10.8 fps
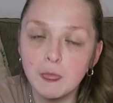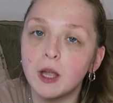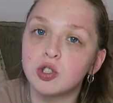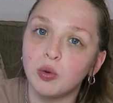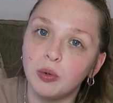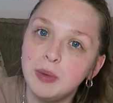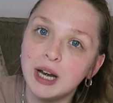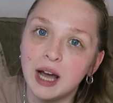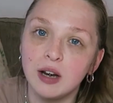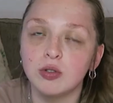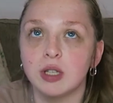So when me and
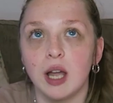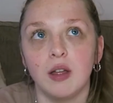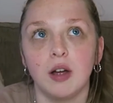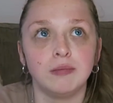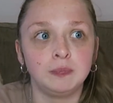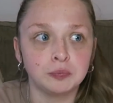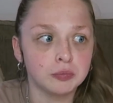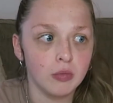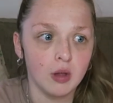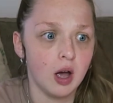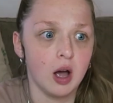Harry got together,
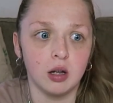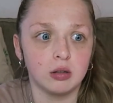I